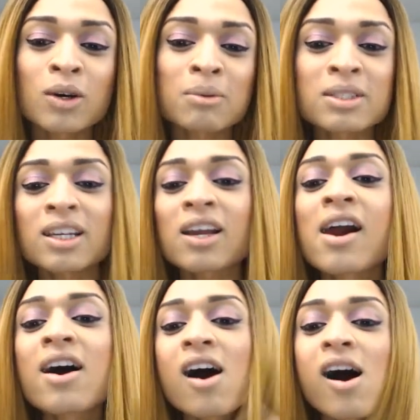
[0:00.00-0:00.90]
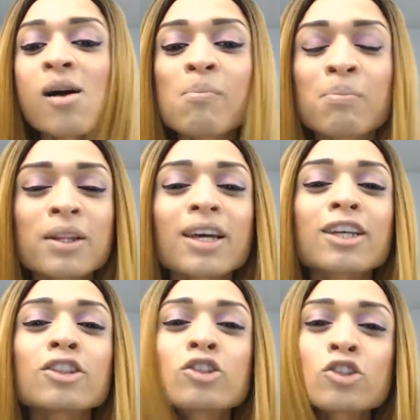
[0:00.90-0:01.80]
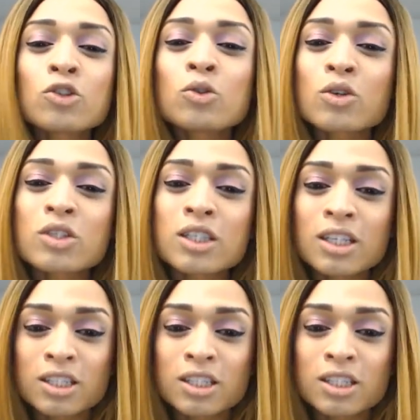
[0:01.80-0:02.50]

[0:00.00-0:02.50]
I'm just kidding. But like, do those things.